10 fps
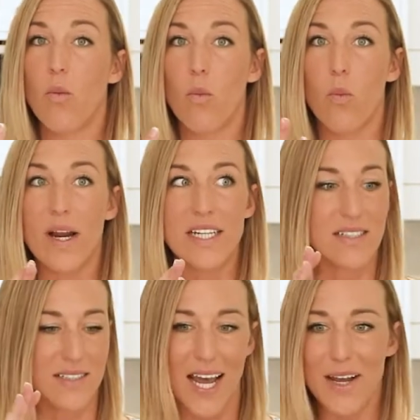we
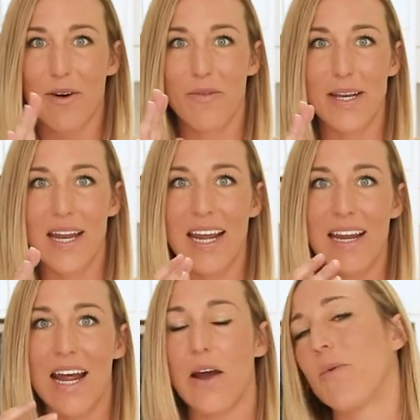just take what we
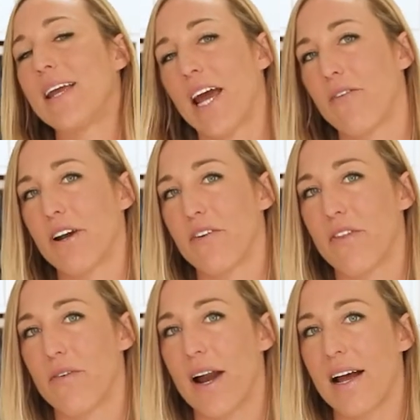need and we get rid
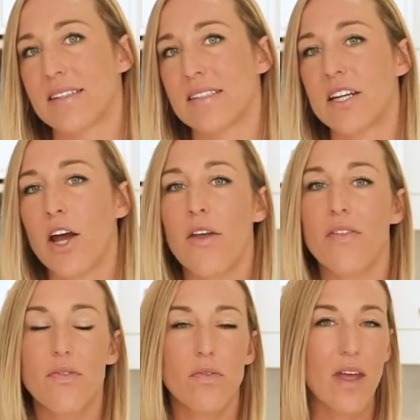of the rest.
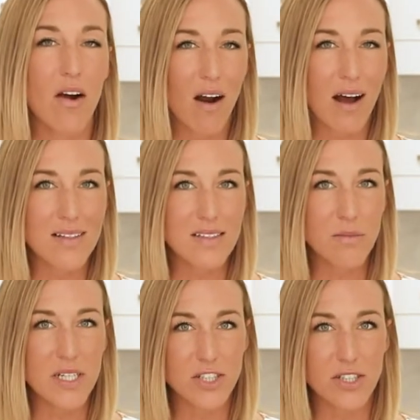There are
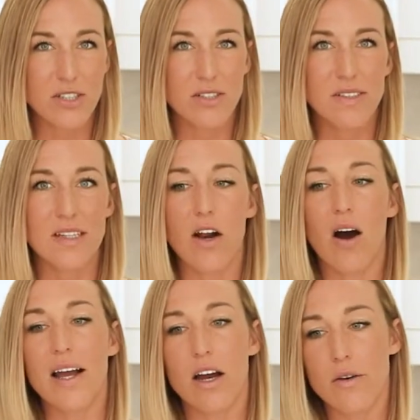some issues that
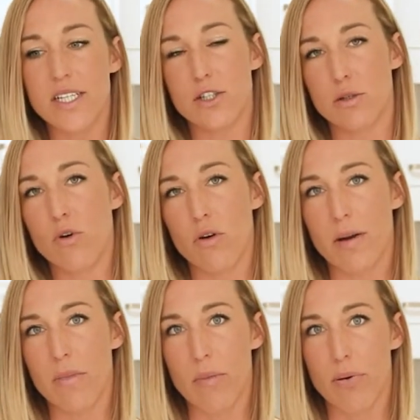I go into more
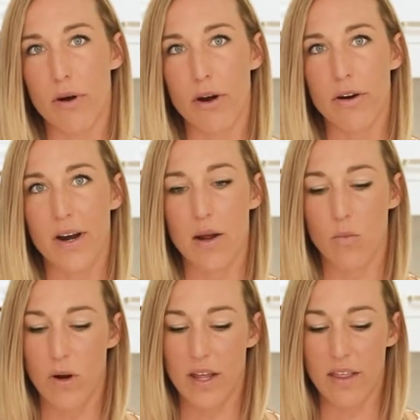in my
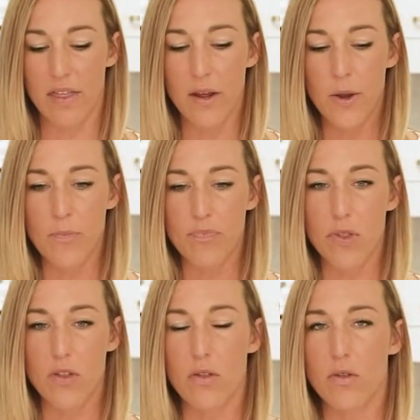program with,
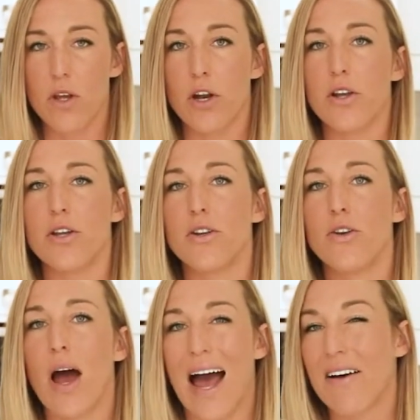
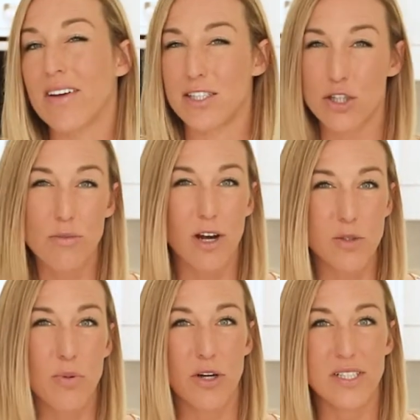having too
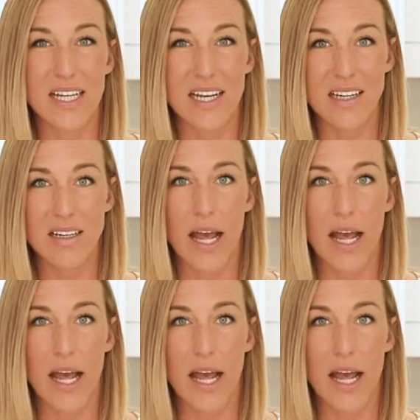much protein